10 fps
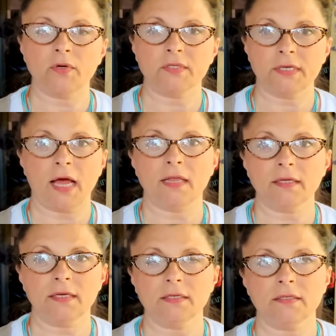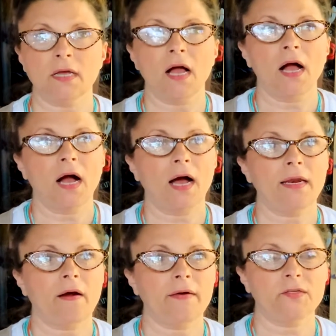personalities, on
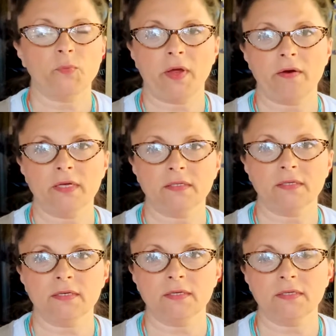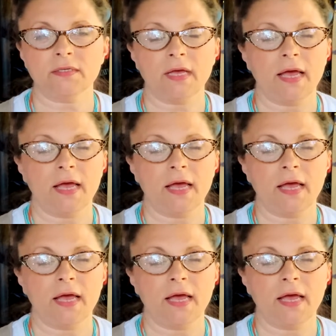our experiences,